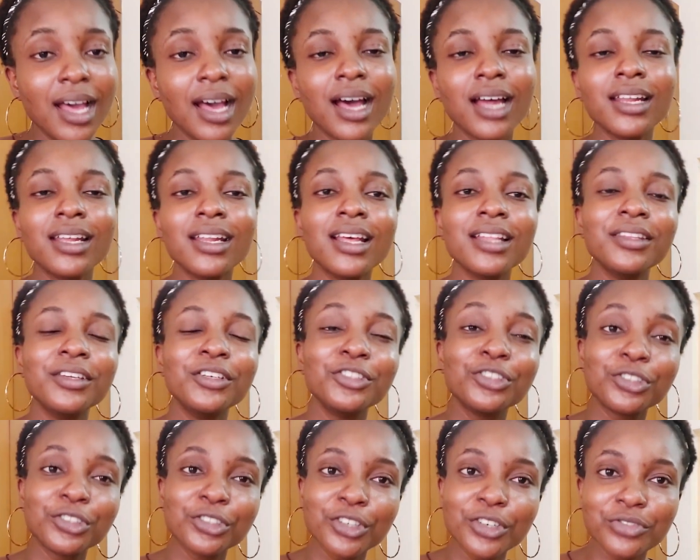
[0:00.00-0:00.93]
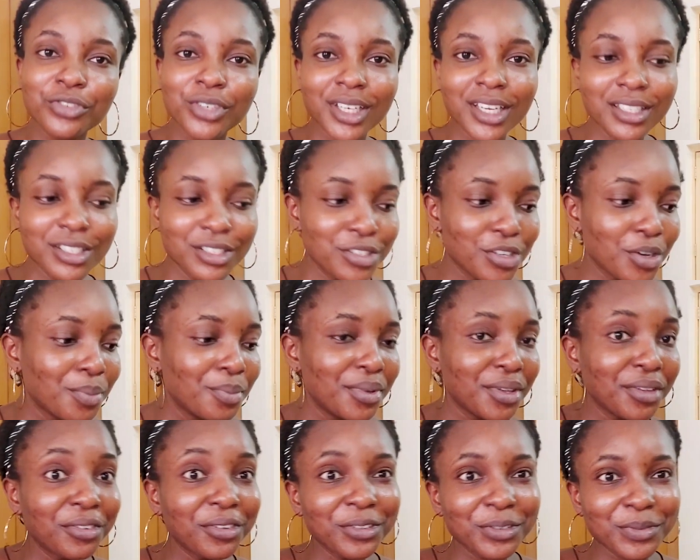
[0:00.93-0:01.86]
Another thing you should not forget is your
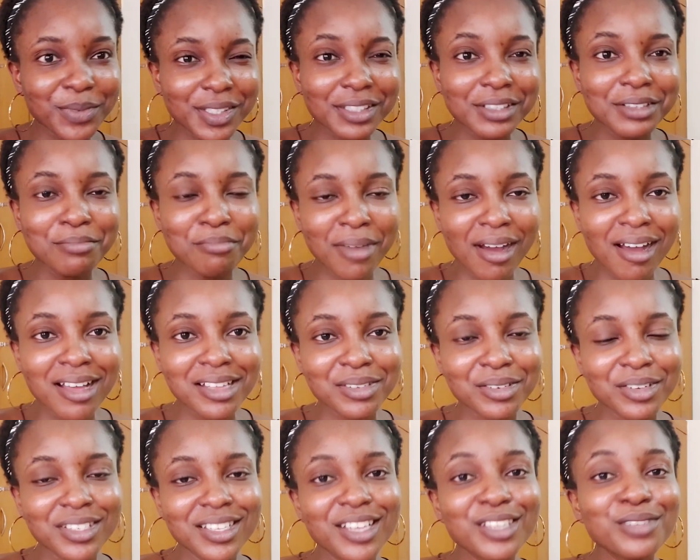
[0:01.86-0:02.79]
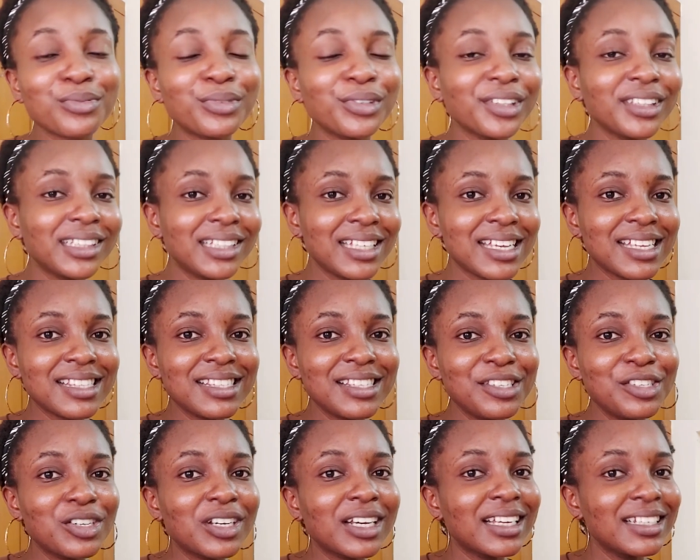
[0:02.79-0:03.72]
bathroom slippers, because that's one thing
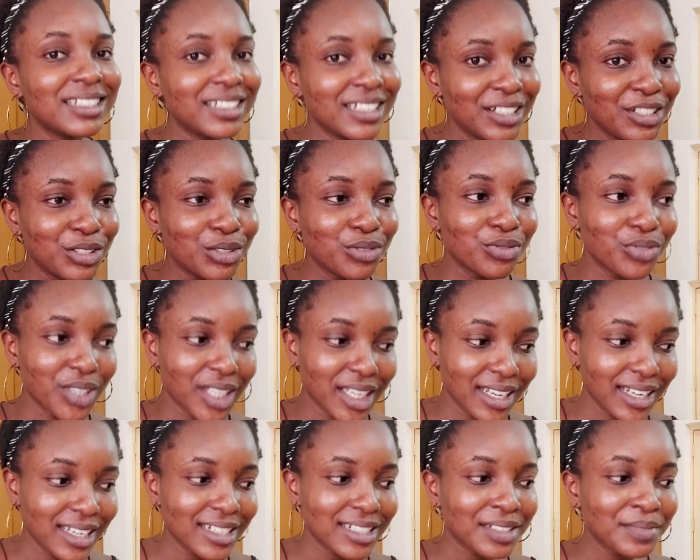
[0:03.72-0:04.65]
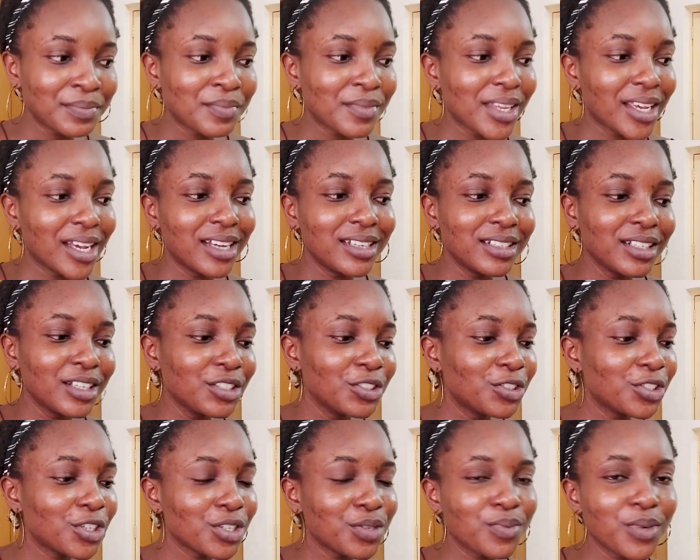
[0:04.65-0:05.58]
you can tend to forget, and then you
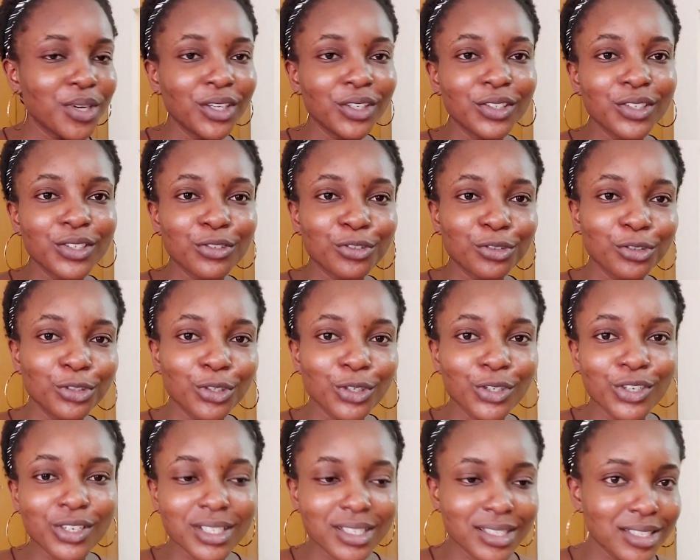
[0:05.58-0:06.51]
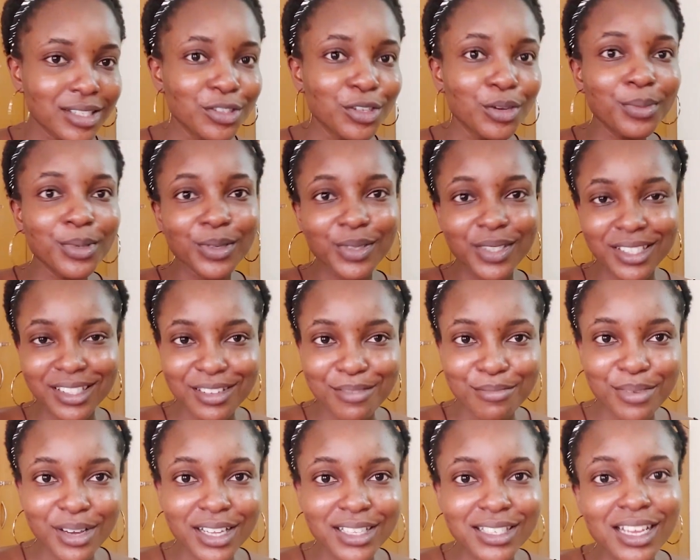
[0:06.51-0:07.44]
just wear your normal
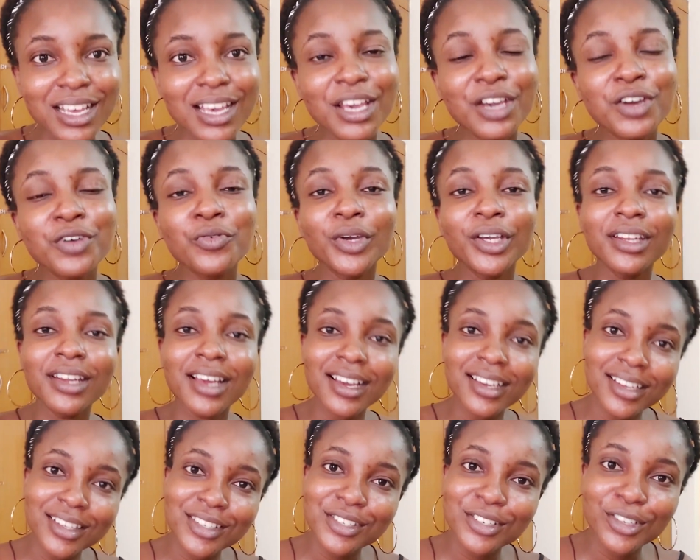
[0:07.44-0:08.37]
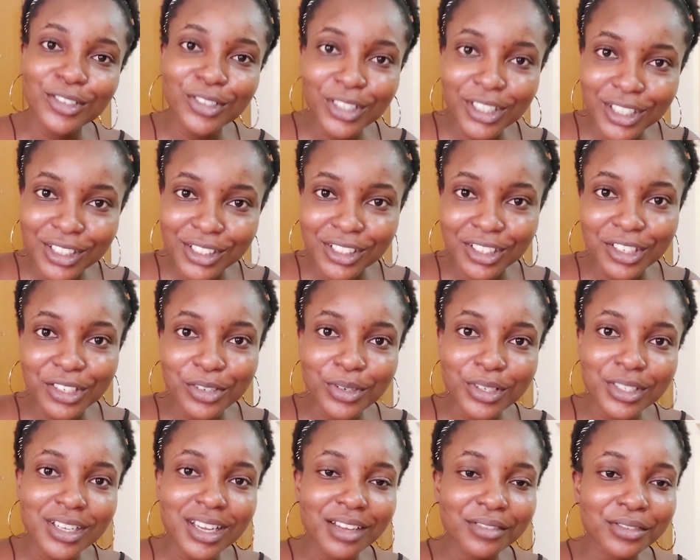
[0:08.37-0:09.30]
slippers. When you now get to your location and you
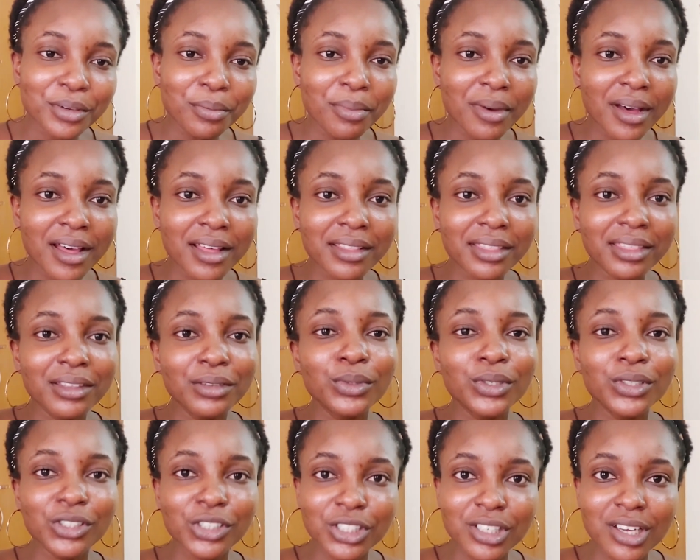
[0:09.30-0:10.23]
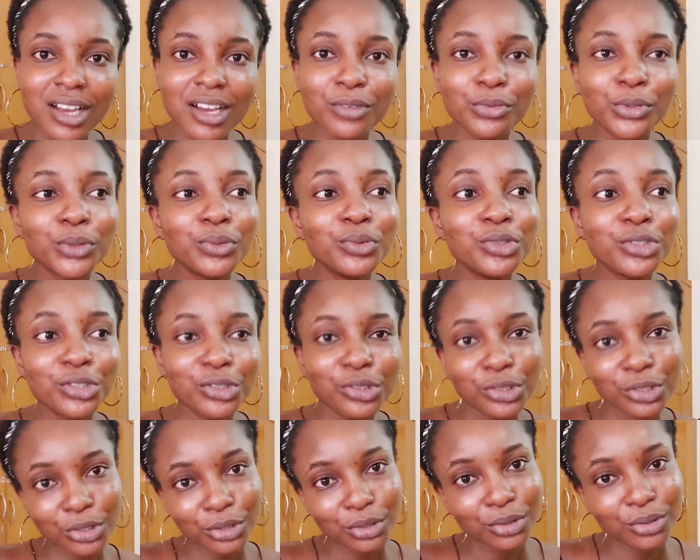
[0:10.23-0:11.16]
want to have your bath, you want to shower, what would you
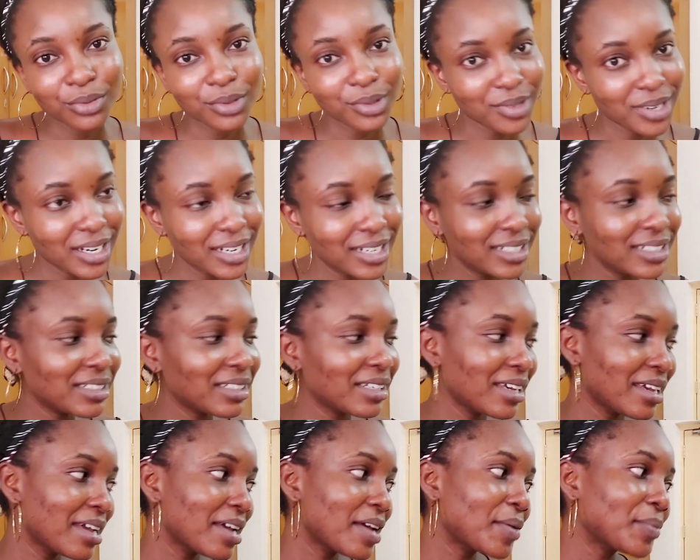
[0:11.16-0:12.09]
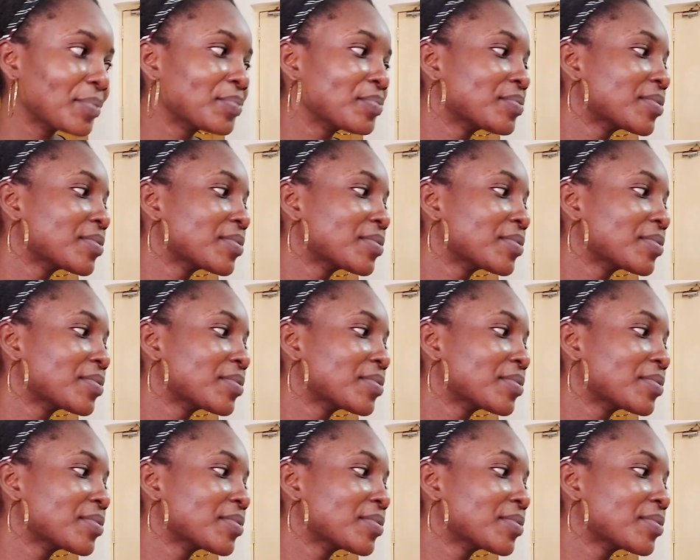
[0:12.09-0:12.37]
do, right? Yeah.